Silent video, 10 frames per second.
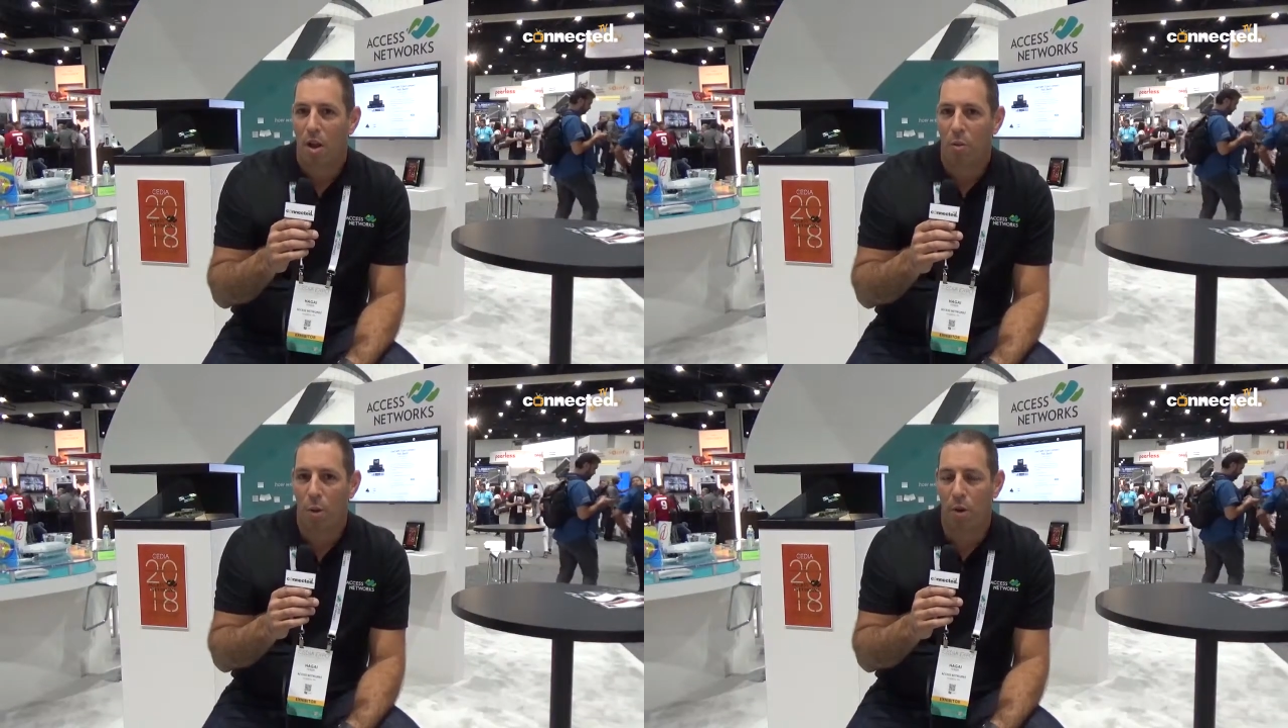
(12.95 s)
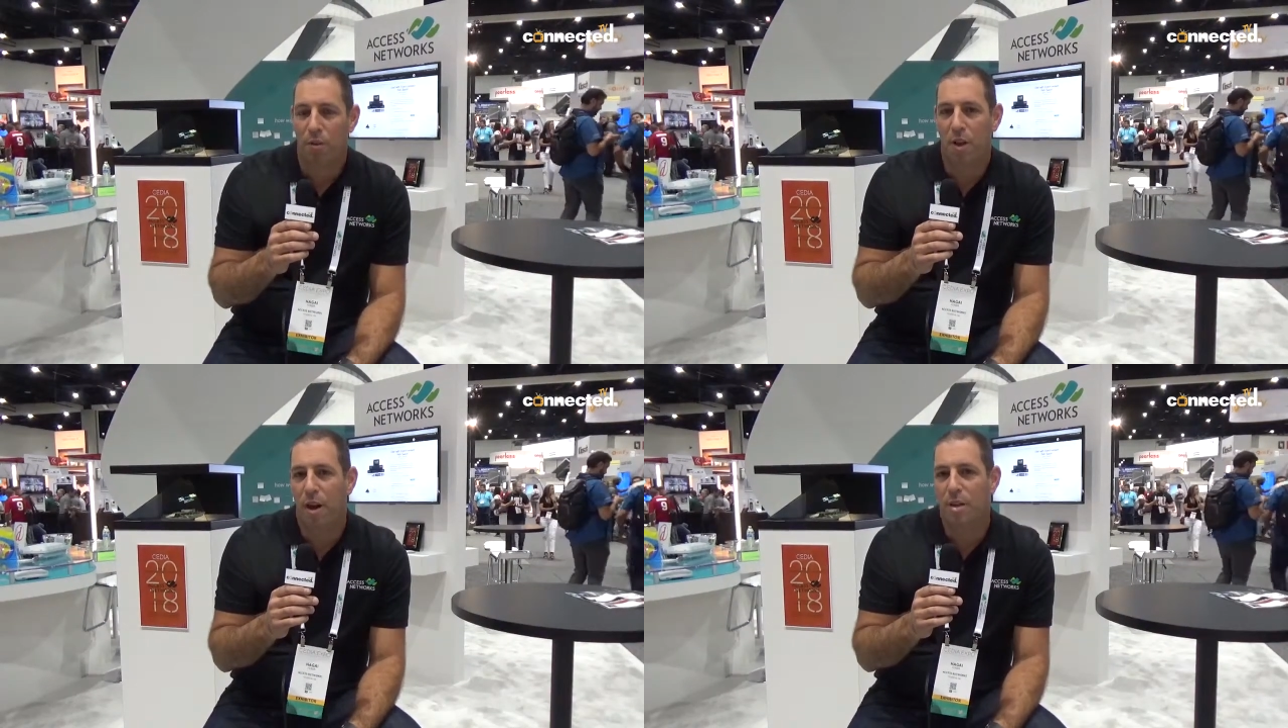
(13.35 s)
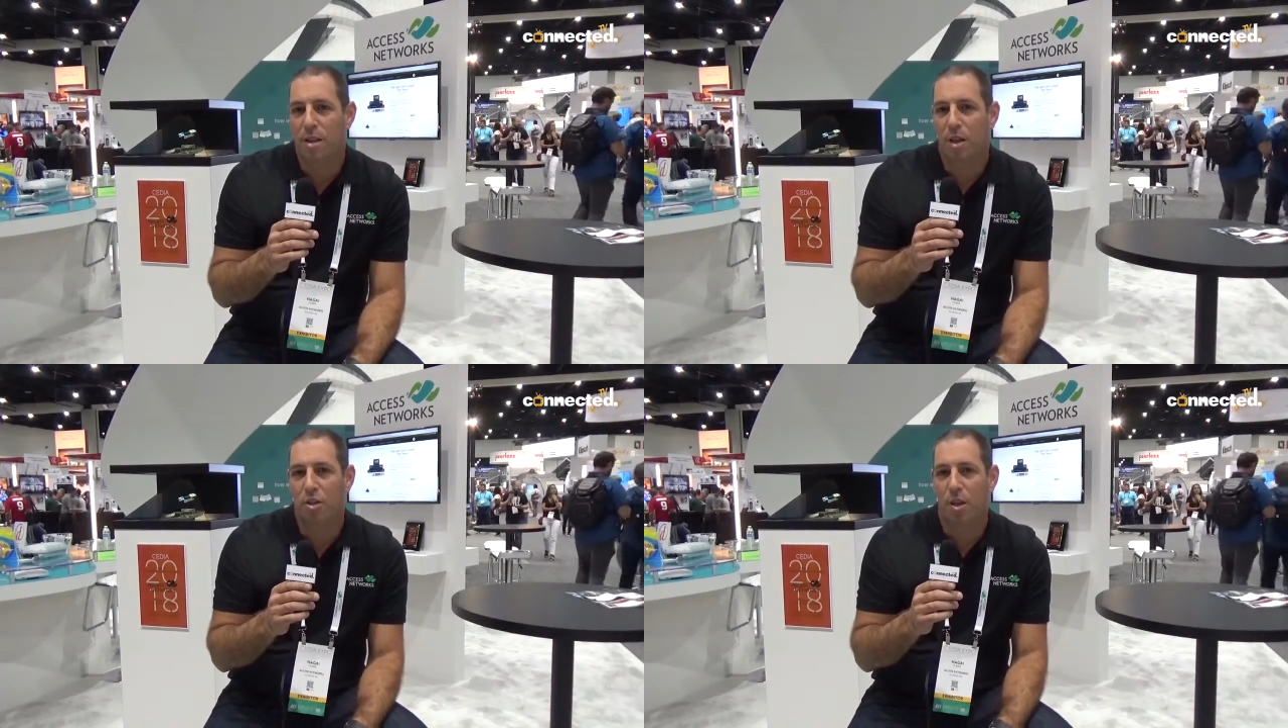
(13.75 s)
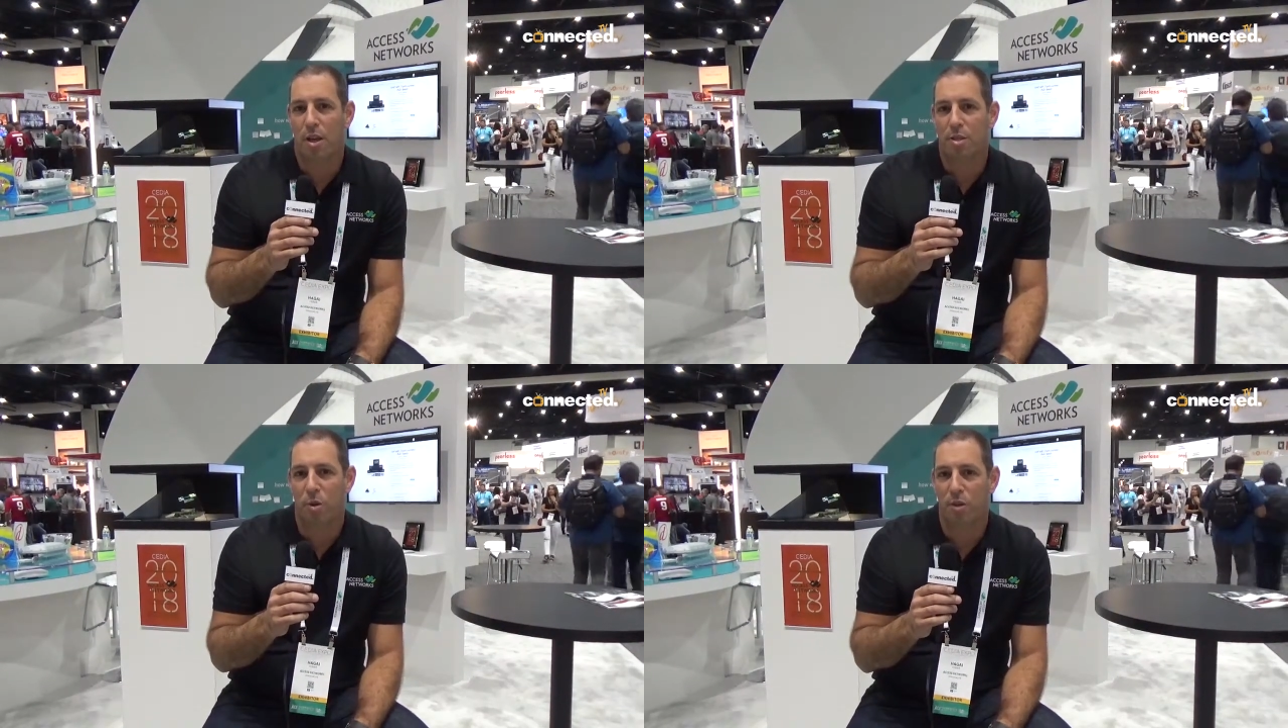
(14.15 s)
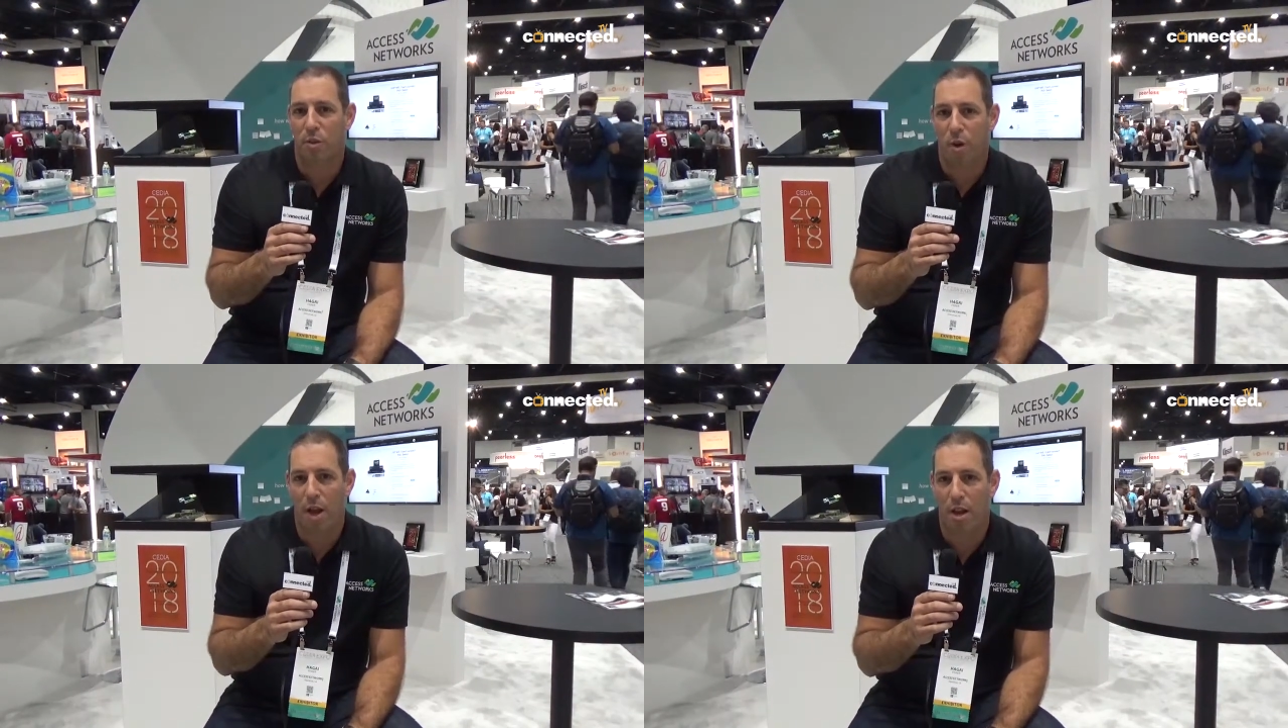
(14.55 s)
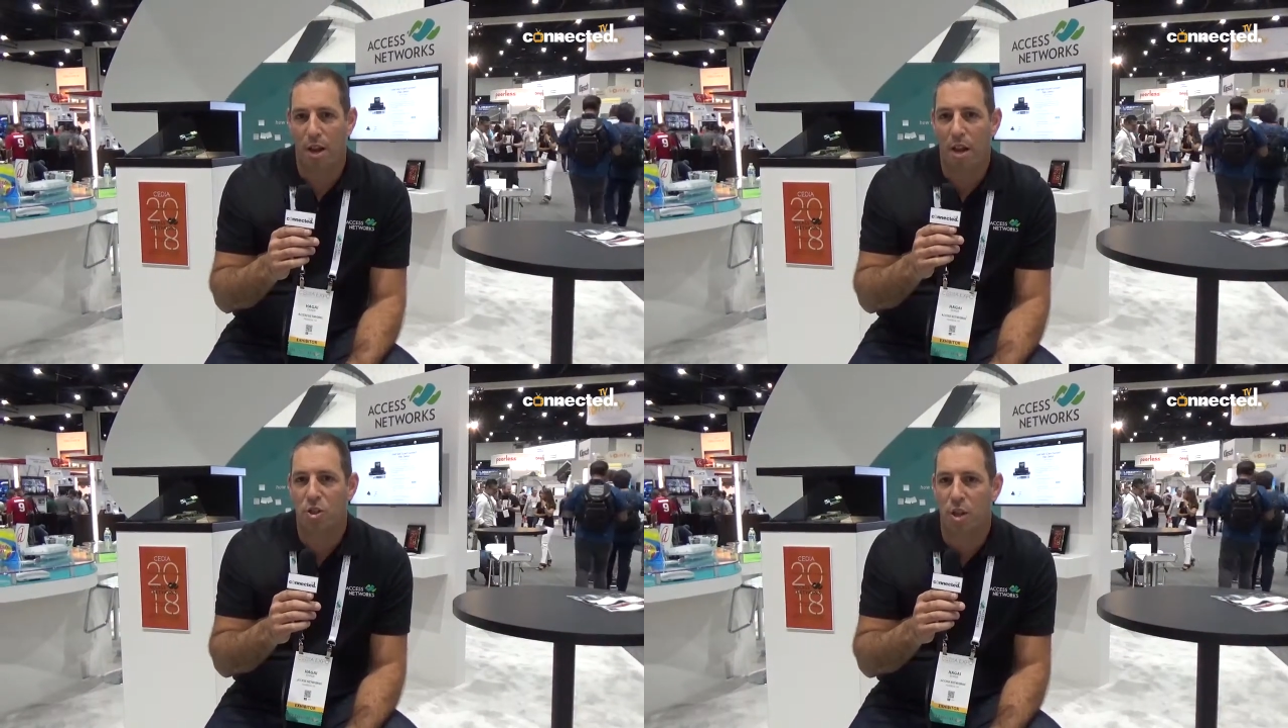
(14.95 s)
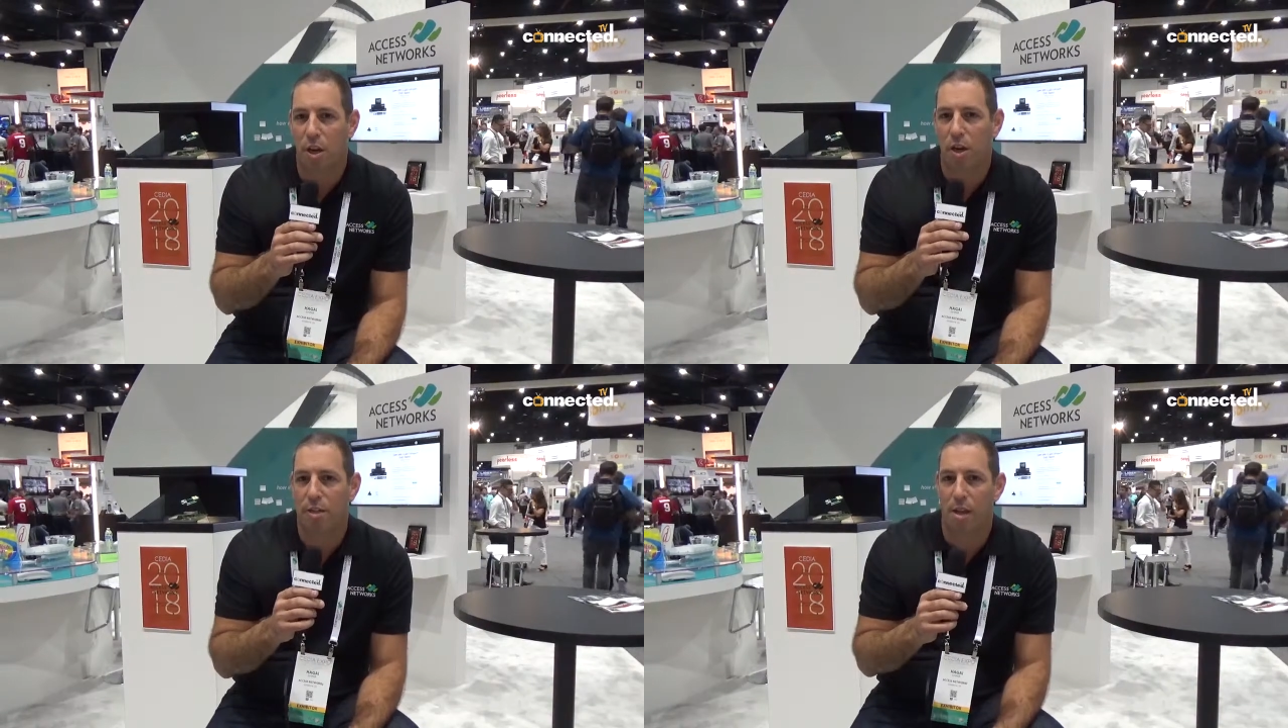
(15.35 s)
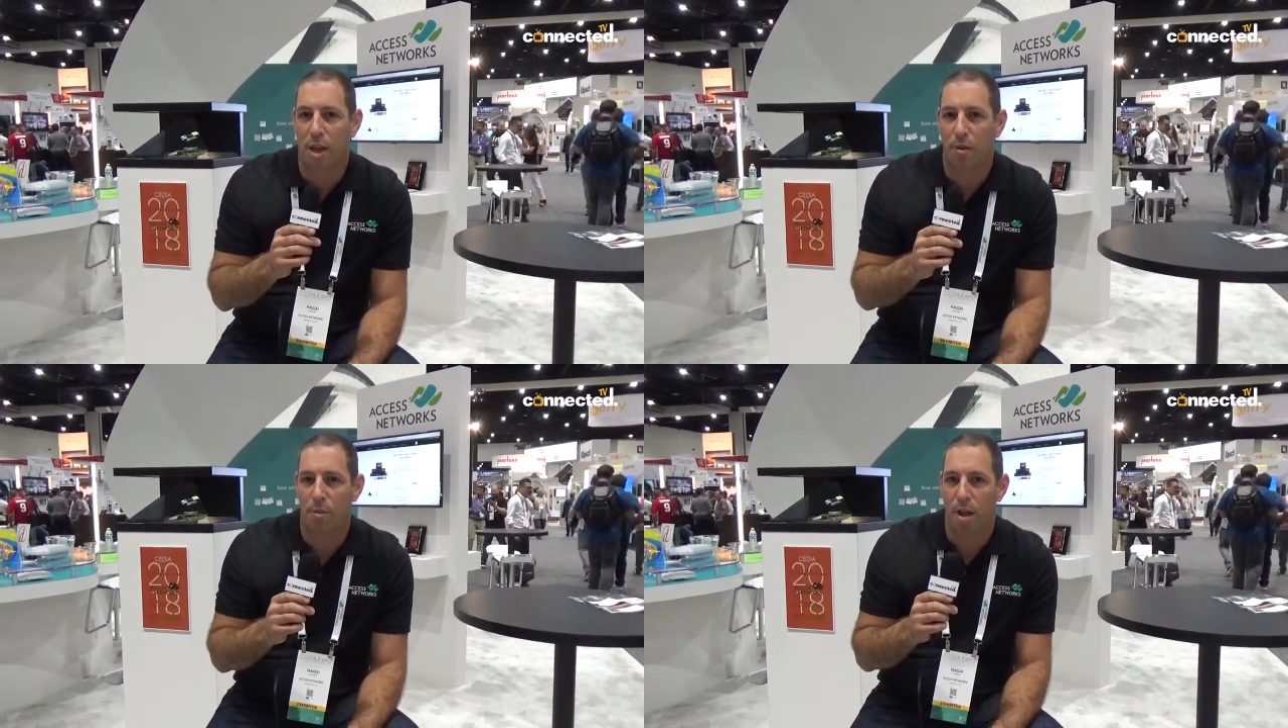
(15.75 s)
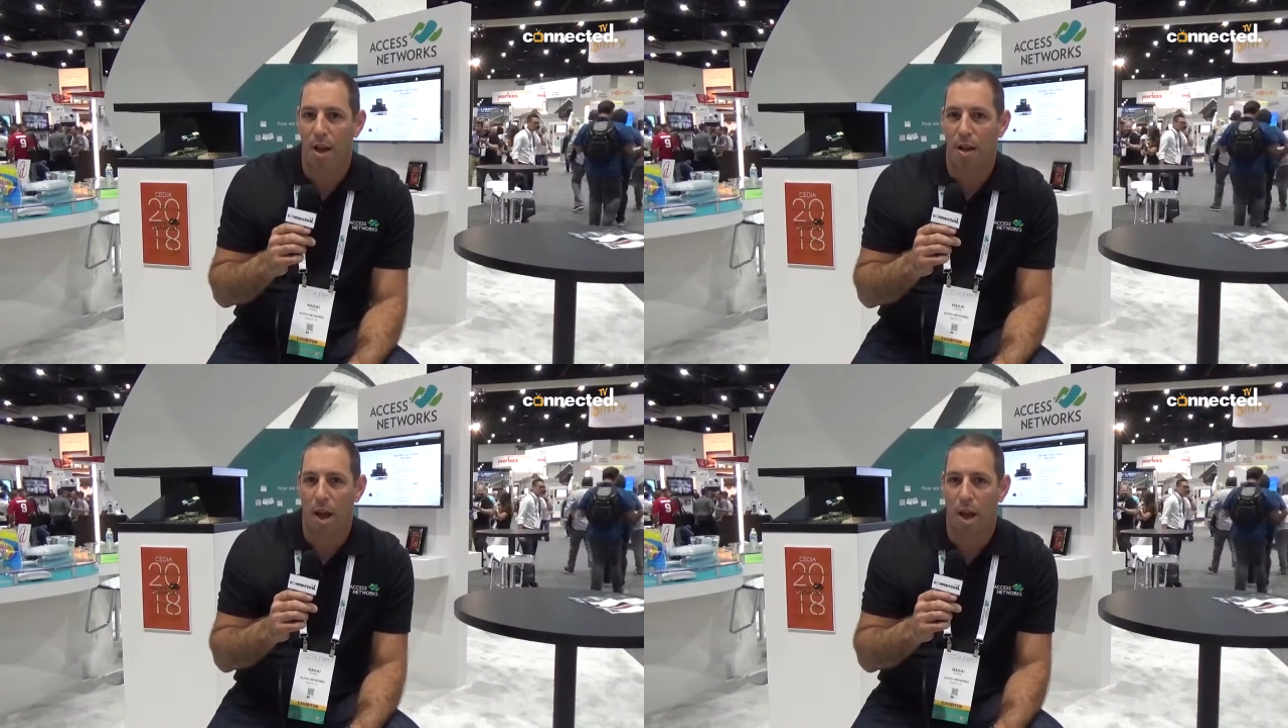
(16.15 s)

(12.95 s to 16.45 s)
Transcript: What we've done essentially is we've created an engineering team that